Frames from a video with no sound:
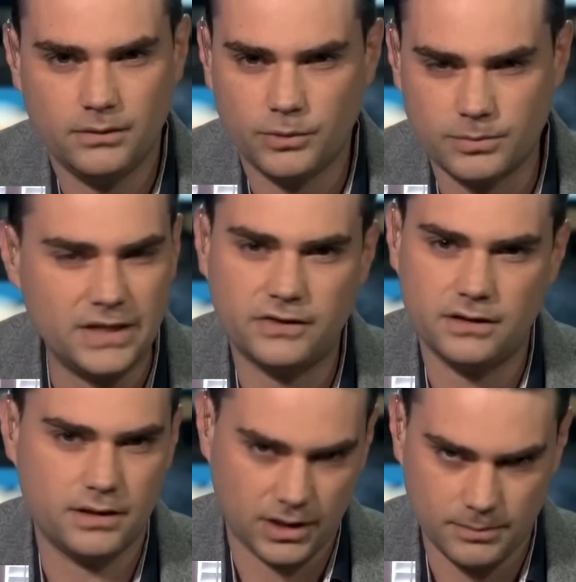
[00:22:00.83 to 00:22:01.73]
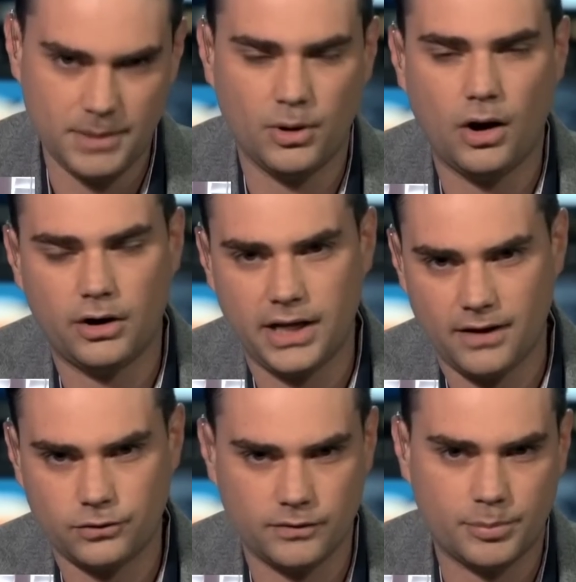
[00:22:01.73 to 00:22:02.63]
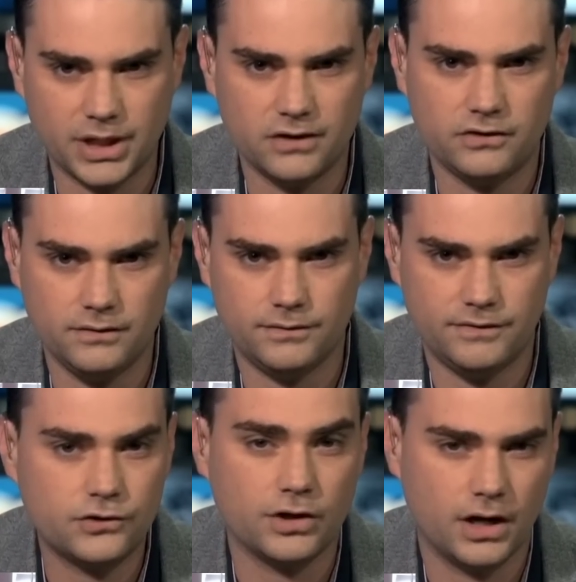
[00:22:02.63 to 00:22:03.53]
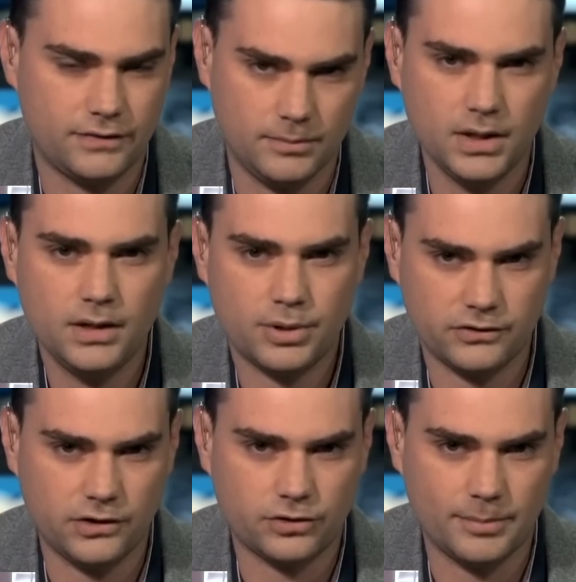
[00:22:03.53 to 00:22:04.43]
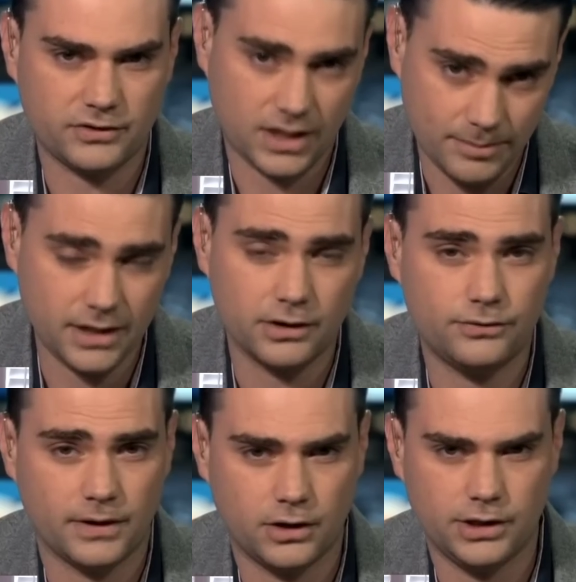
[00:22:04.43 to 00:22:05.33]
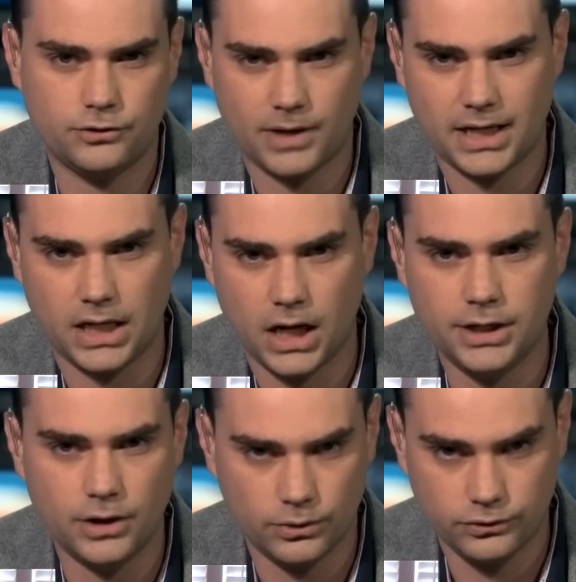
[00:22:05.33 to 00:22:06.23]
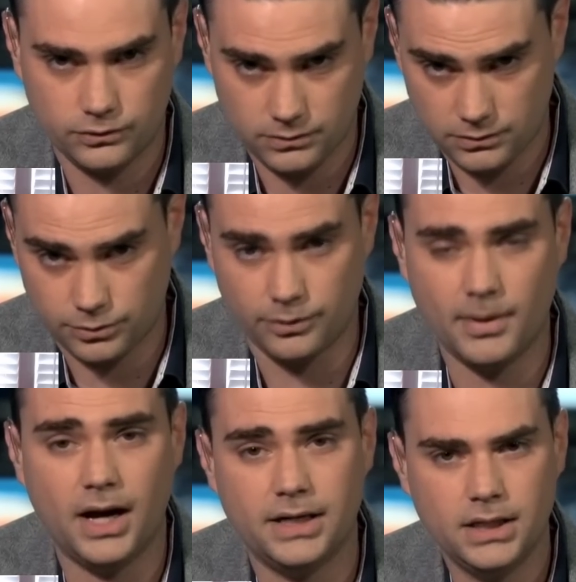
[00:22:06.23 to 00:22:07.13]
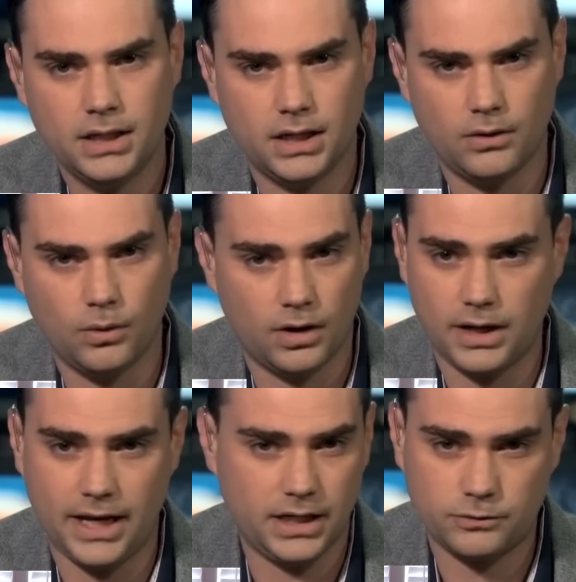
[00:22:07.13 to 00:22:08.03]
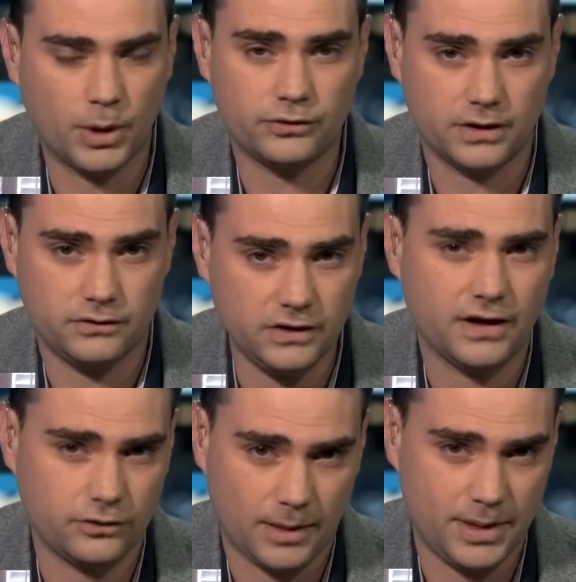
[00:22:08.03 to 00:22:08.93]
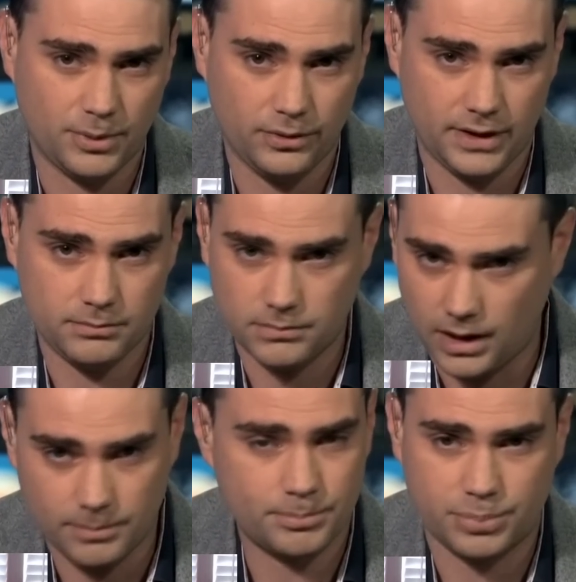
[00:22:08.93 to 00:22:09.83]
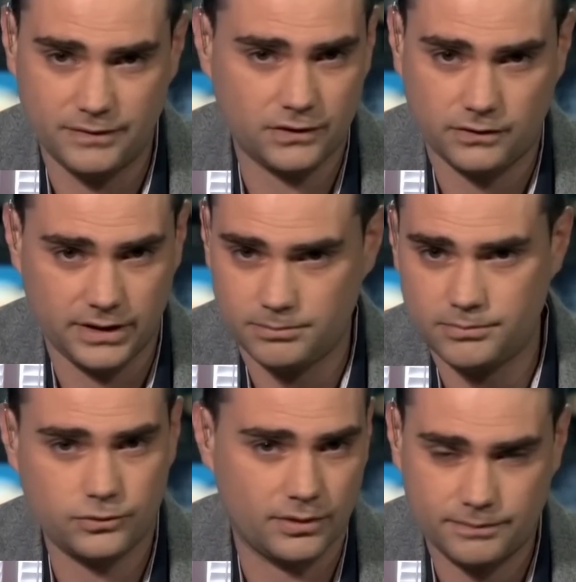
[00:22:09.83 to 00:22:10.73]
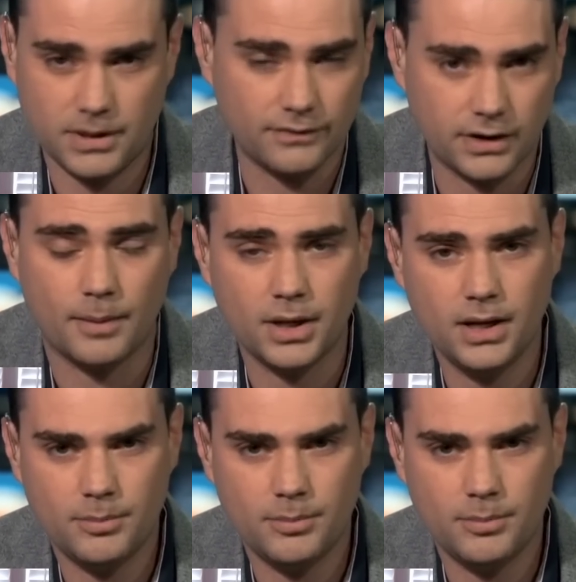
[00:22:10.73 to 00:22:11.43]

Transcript: which means that the American people already have sort of a preconceived vision of him. President Trump, as a campaigner, is very good at dragging unknowns through the mud mm. uh, or at exposing details about people that are previously sort of covered up.